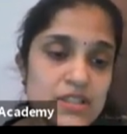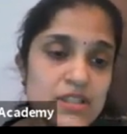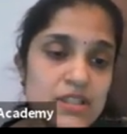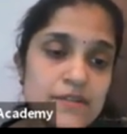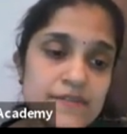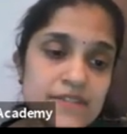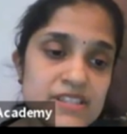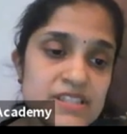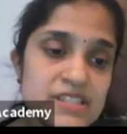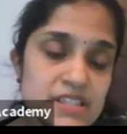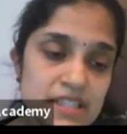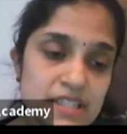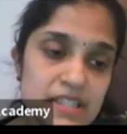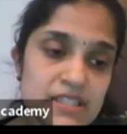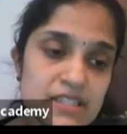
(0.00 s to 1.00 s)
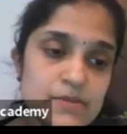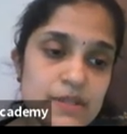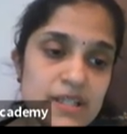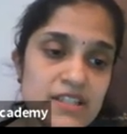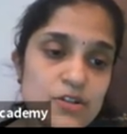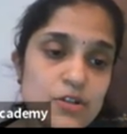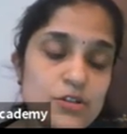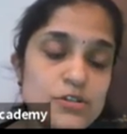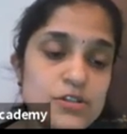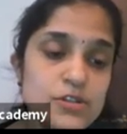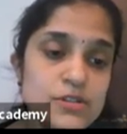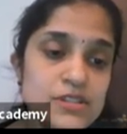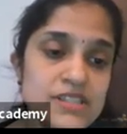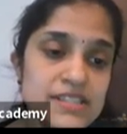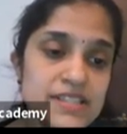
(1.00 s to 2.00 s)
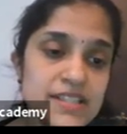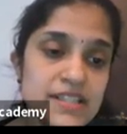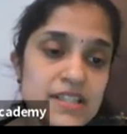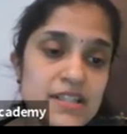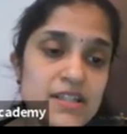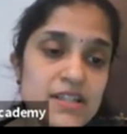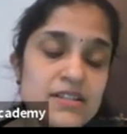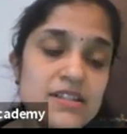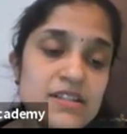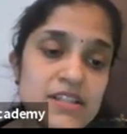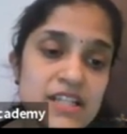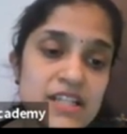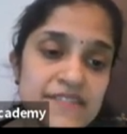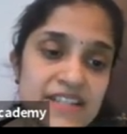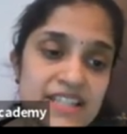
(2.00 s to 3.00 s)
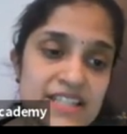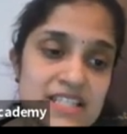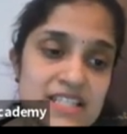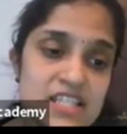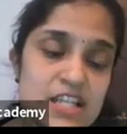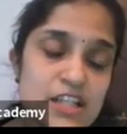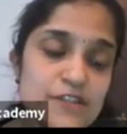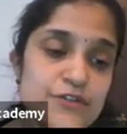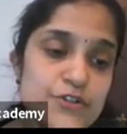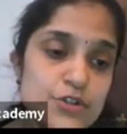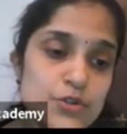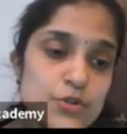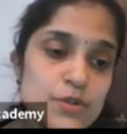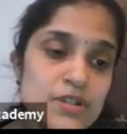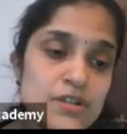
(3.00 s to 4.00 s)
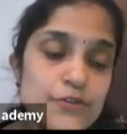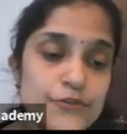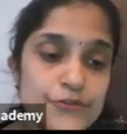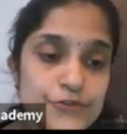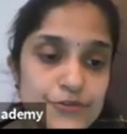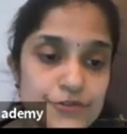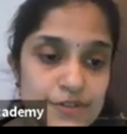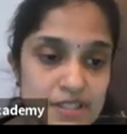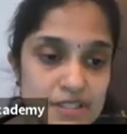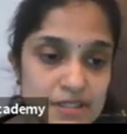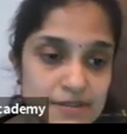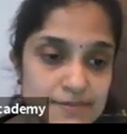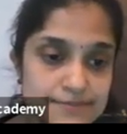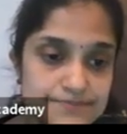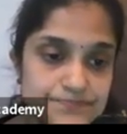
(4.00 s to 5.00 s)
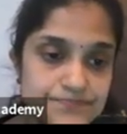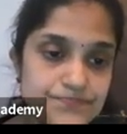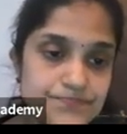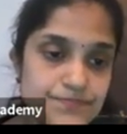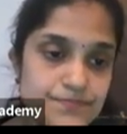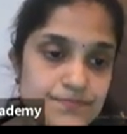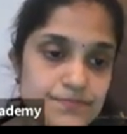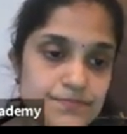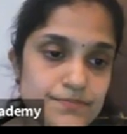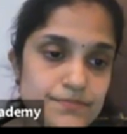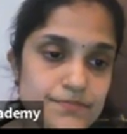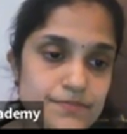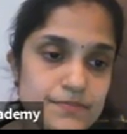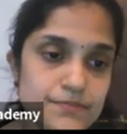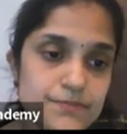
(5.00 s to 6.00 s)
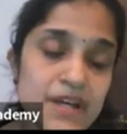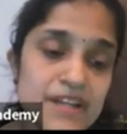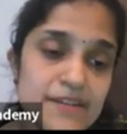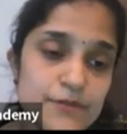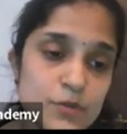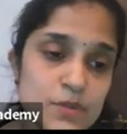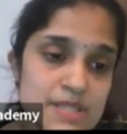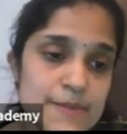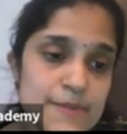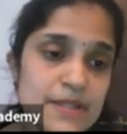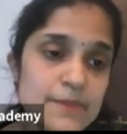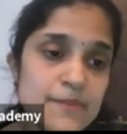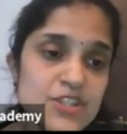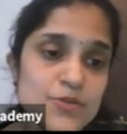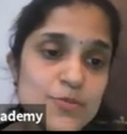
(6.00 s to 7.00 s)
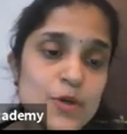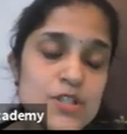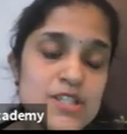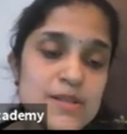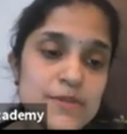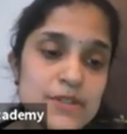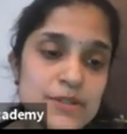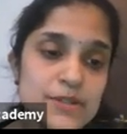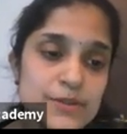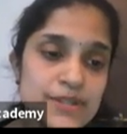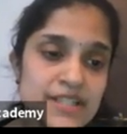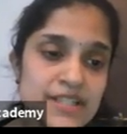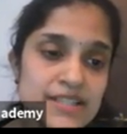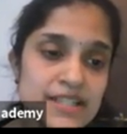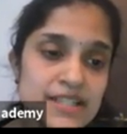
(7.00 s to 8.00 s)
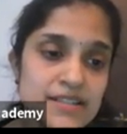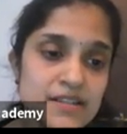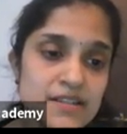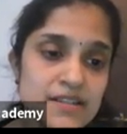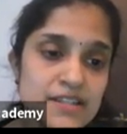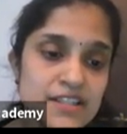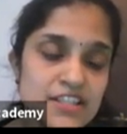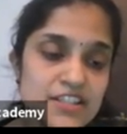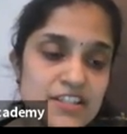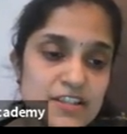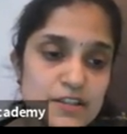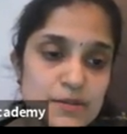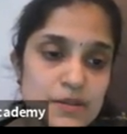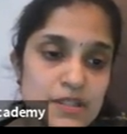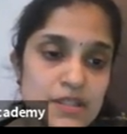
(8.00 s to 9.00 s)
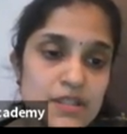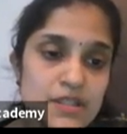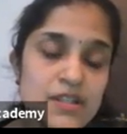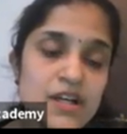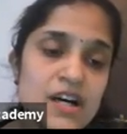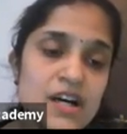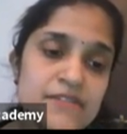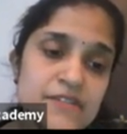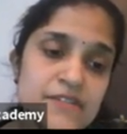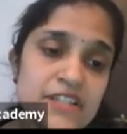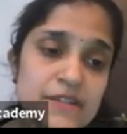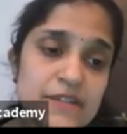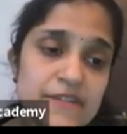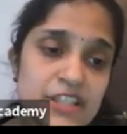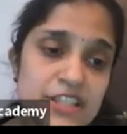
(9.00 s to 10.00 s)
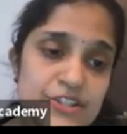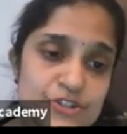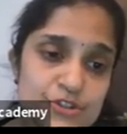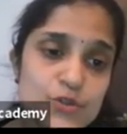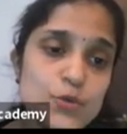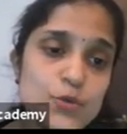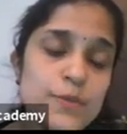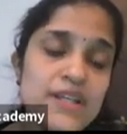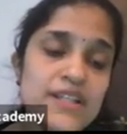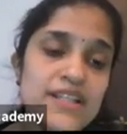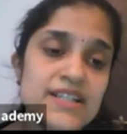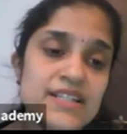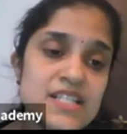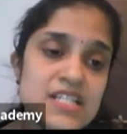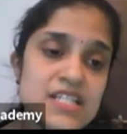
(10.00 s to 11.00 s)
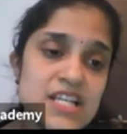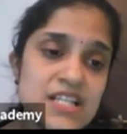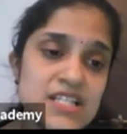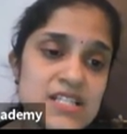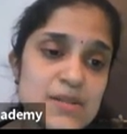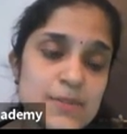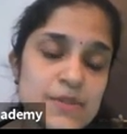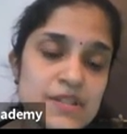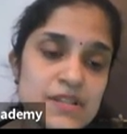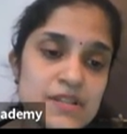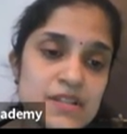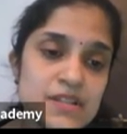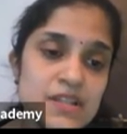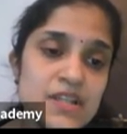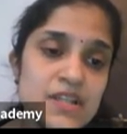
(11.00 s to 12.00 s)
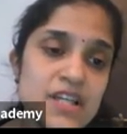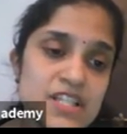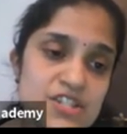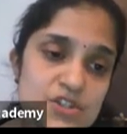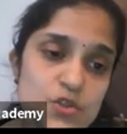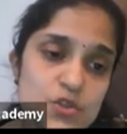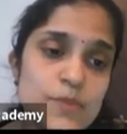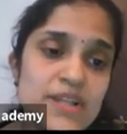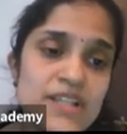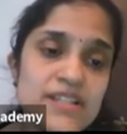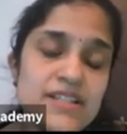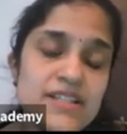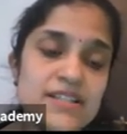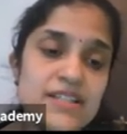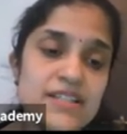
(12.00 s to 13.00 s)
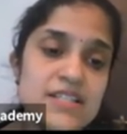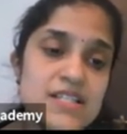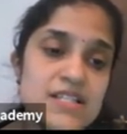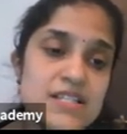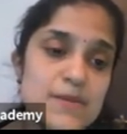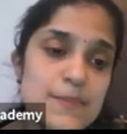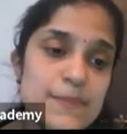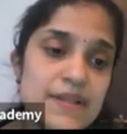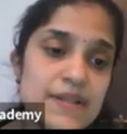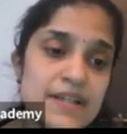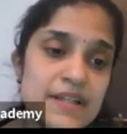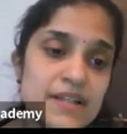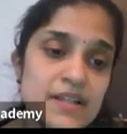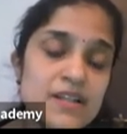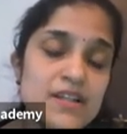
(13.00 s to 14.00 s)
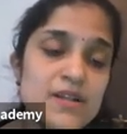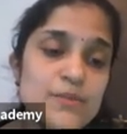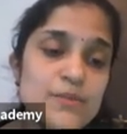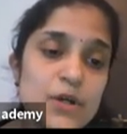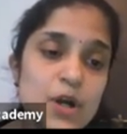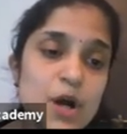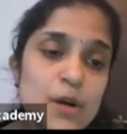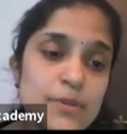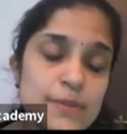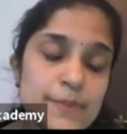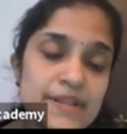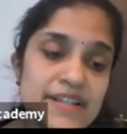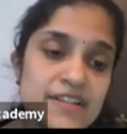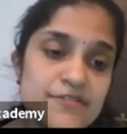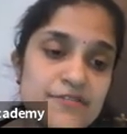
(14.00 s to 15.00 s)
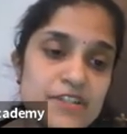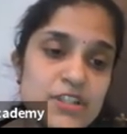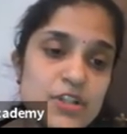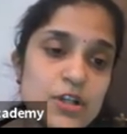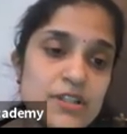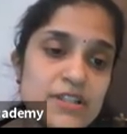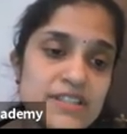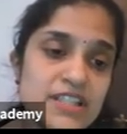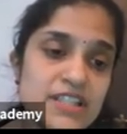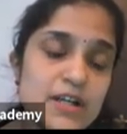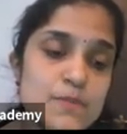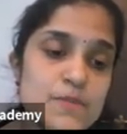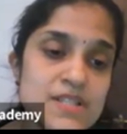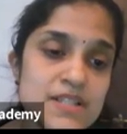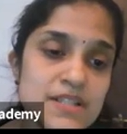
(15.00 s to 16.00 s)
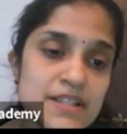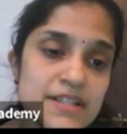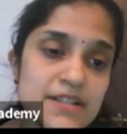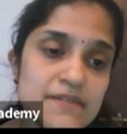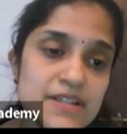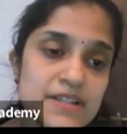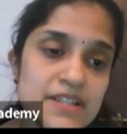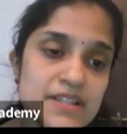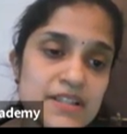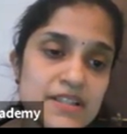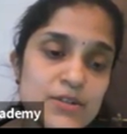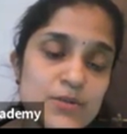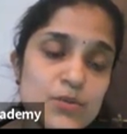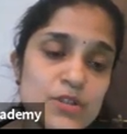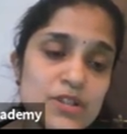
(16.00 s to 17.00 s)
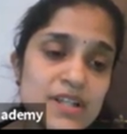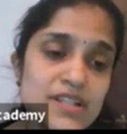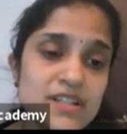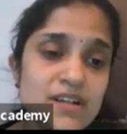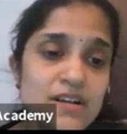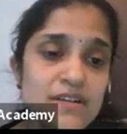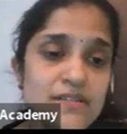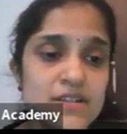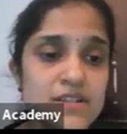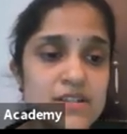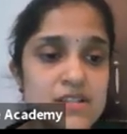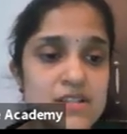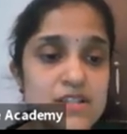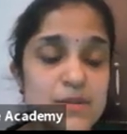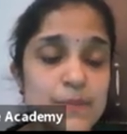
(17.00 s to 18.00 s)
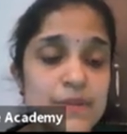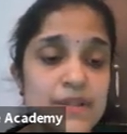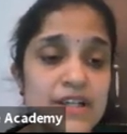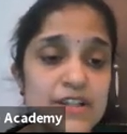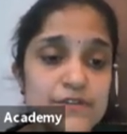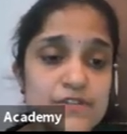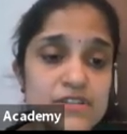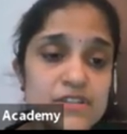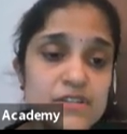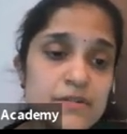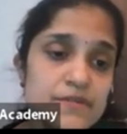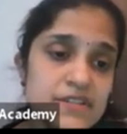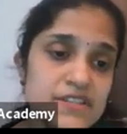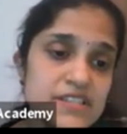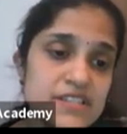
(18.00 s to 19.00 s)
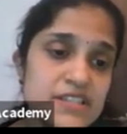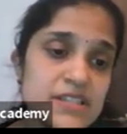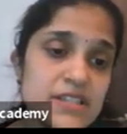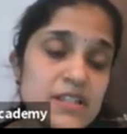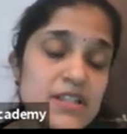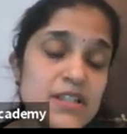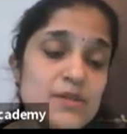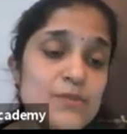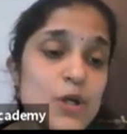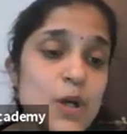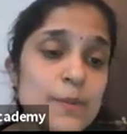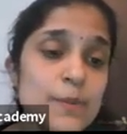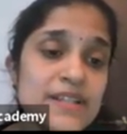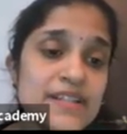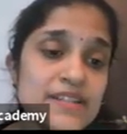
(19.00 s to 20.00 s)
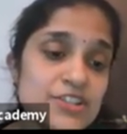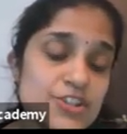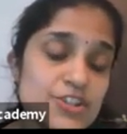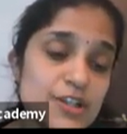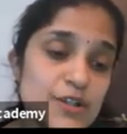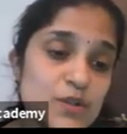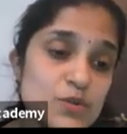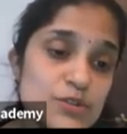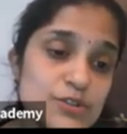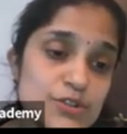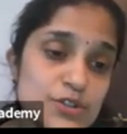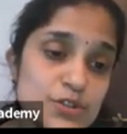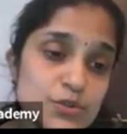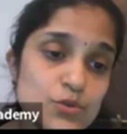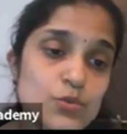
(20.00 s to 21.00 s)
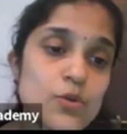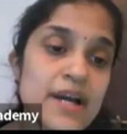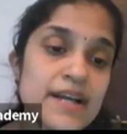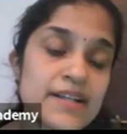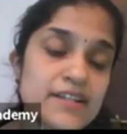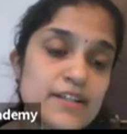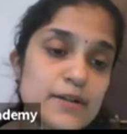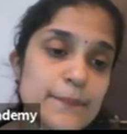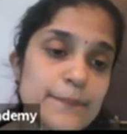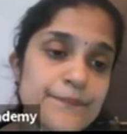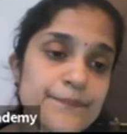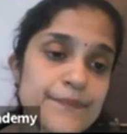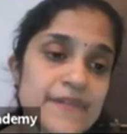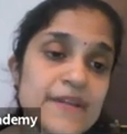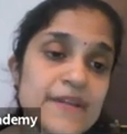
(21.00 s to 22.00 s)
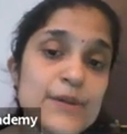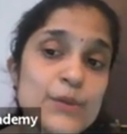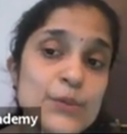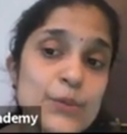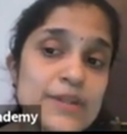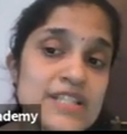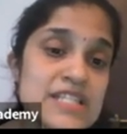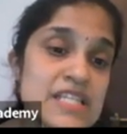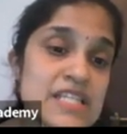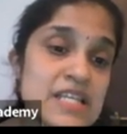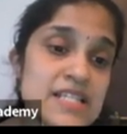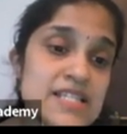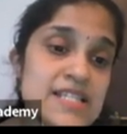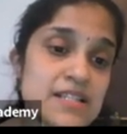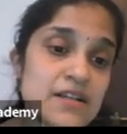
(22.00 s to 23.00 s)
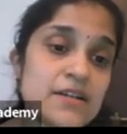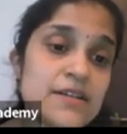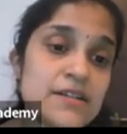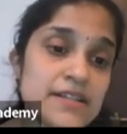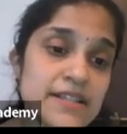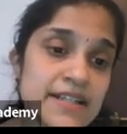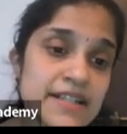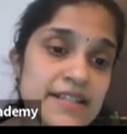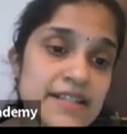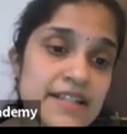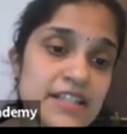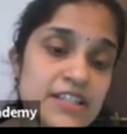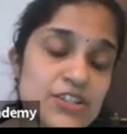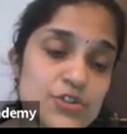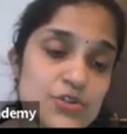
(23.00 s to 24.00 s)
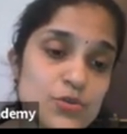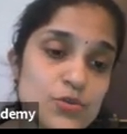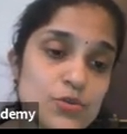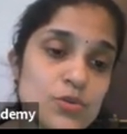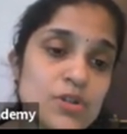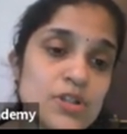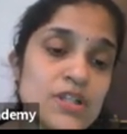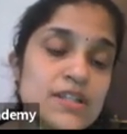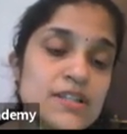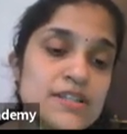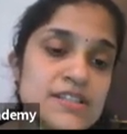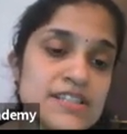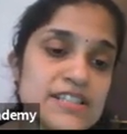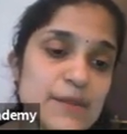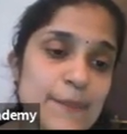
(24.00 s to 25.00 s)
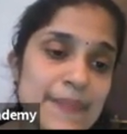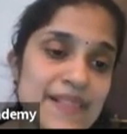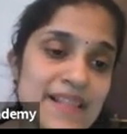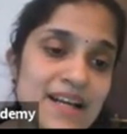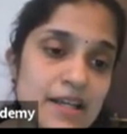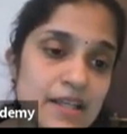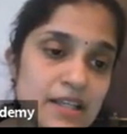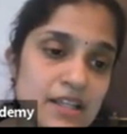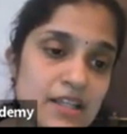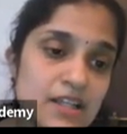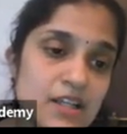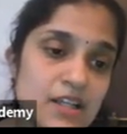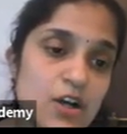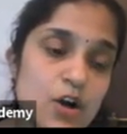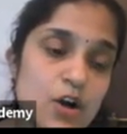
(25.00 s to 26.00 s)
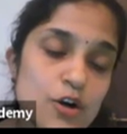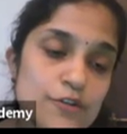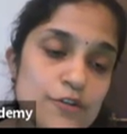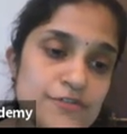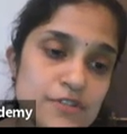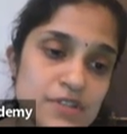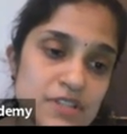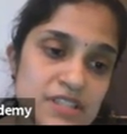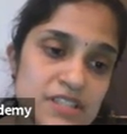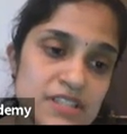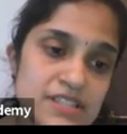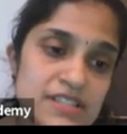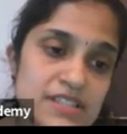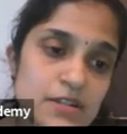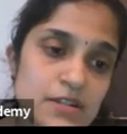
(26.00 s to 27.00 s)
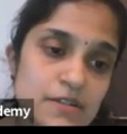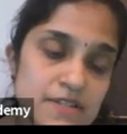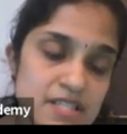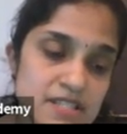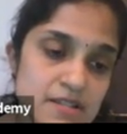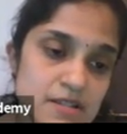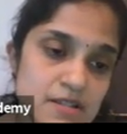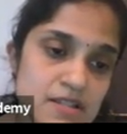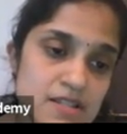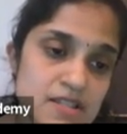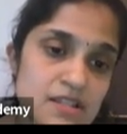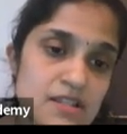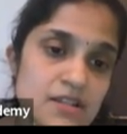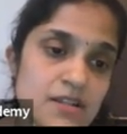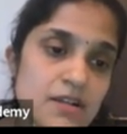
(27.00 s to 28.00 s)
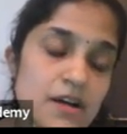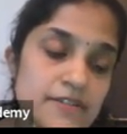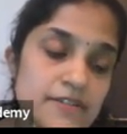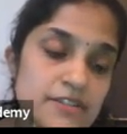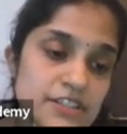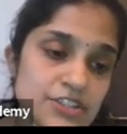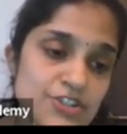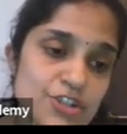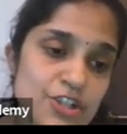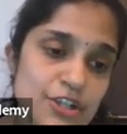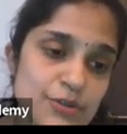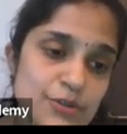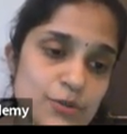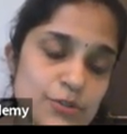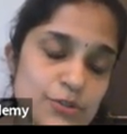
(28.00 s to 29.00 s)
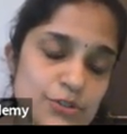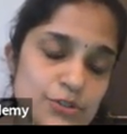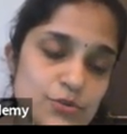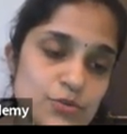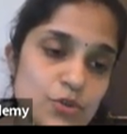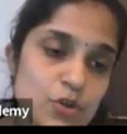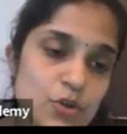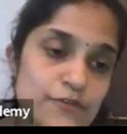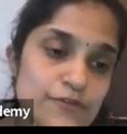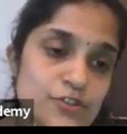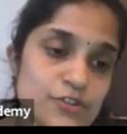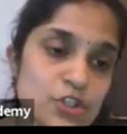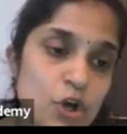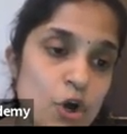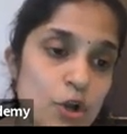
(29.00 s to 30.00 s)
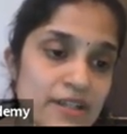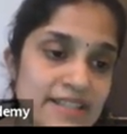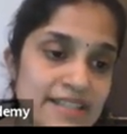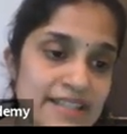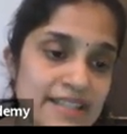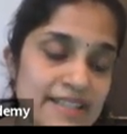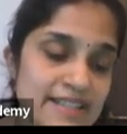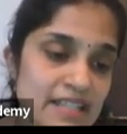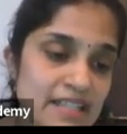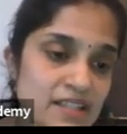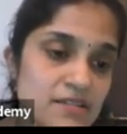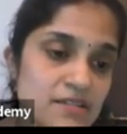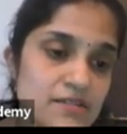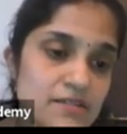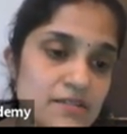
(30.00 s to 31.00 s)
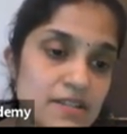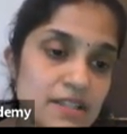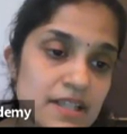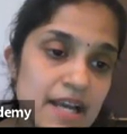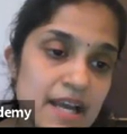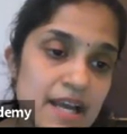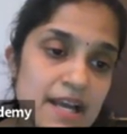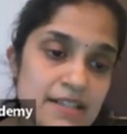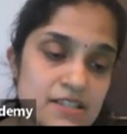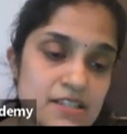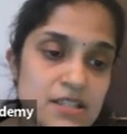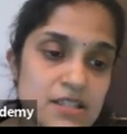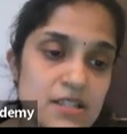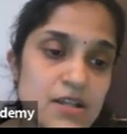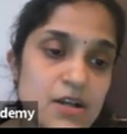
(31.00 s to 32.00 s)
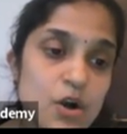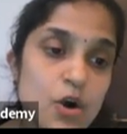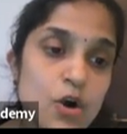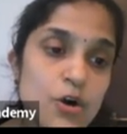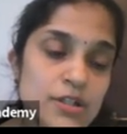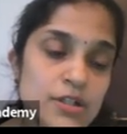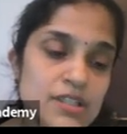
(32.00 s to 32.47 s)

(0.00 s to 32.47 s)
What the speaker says: In which case we can also say the levy itself should fail. My view, it's very much possible to take that contention. However, even assuming that it's taxable, assuming that there is a supply, probably if at all it comes in anywhere, it would get covered as a supply of service, probably in the Schedule 2 item, which is relating to the supply of the services covered in Schedule 2 of tolerating the act or